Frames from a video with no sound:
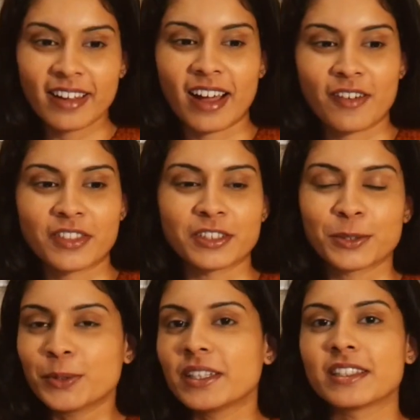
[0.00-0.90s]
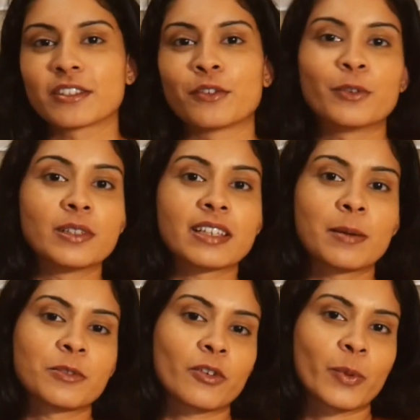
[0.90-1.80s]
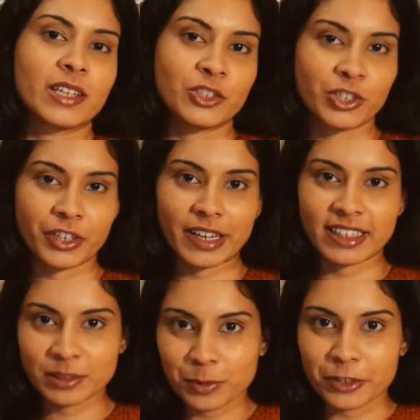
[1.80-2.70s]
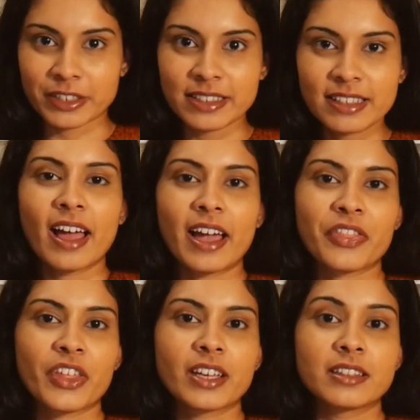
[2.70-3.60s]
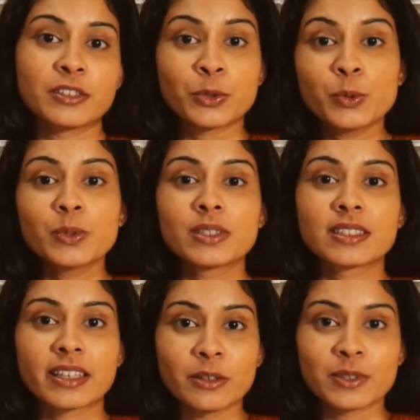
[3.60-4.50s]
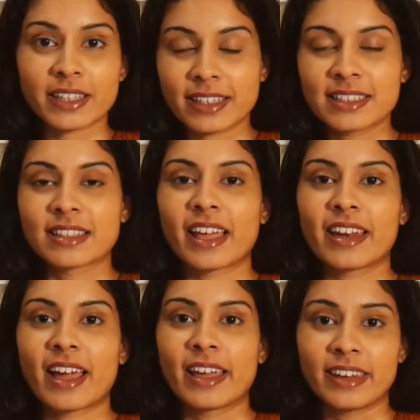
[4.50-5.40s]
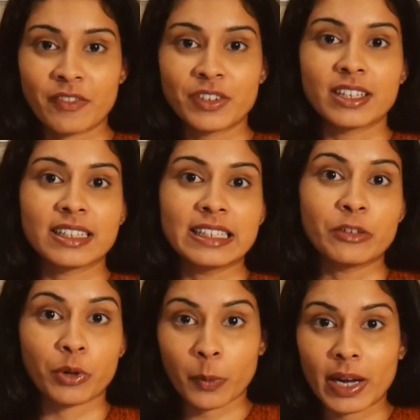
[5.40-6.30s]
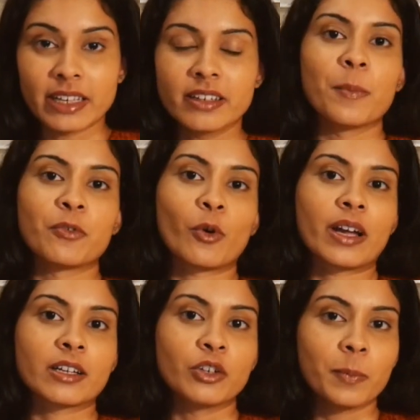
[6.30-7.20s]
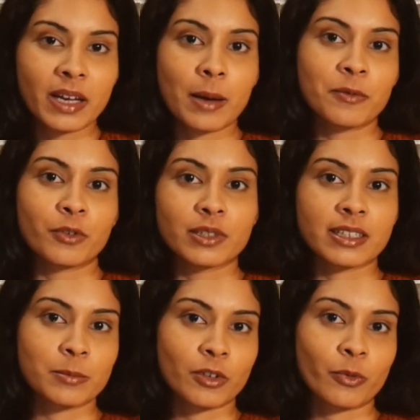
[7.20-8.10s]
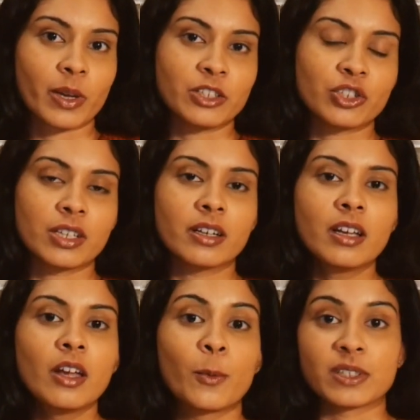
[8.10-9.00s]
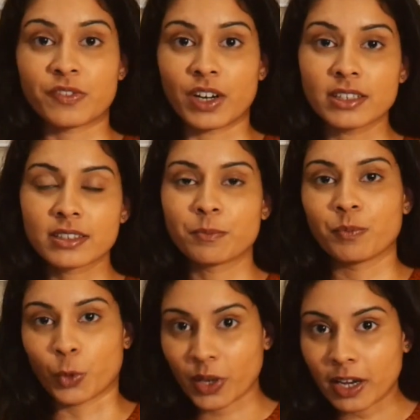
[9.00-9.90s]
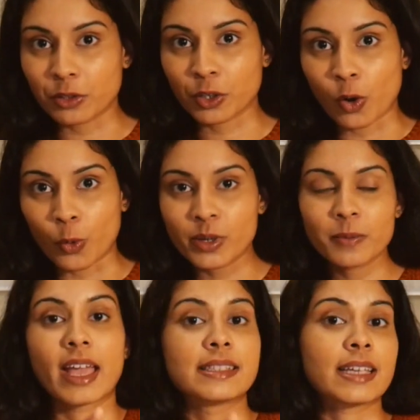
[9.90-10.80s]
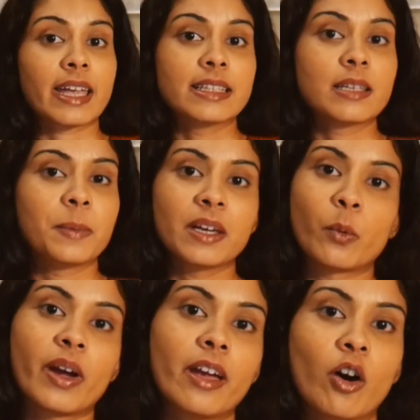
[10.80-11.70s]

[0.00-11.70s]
after 2 years of full-time software engineering experience, I think the two skill sets that I definitely required before I could become a full-time software engineer was first, knowing how to code, and second, to be aware